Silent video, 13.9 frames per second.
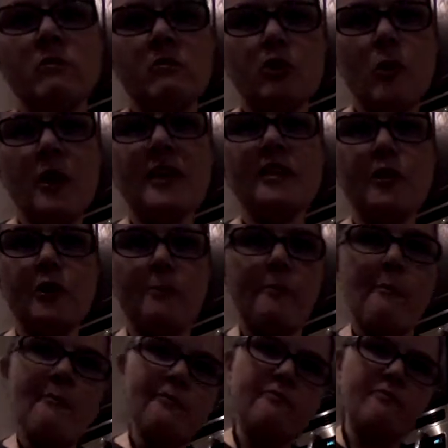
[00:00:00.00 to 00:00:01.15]
tweak it to
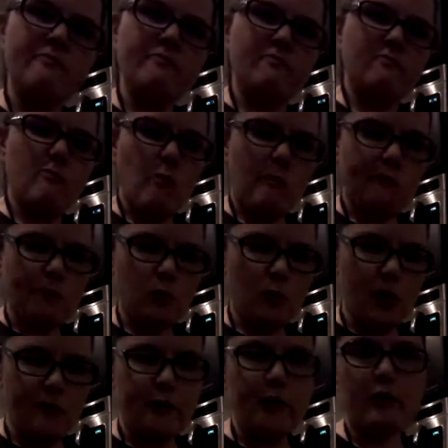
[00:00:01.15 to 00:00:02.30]

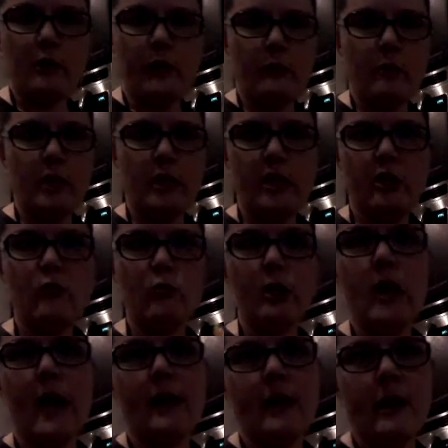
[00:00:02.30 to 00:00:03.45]
whatever what you would
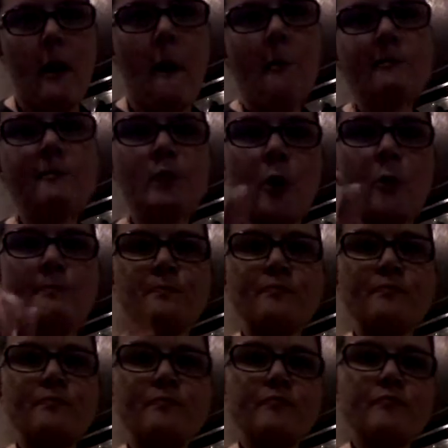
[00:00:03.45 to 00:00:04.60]
like in it. So
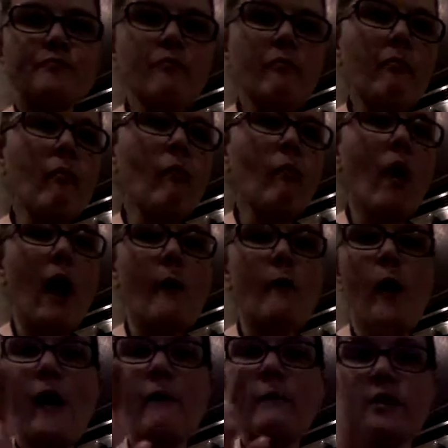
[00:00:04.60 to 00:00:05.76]
I will
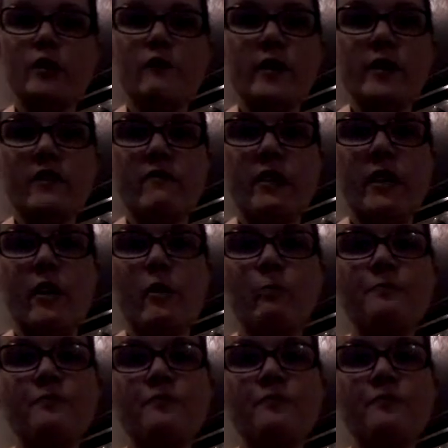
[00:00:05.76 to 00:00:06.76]
have my ceviche video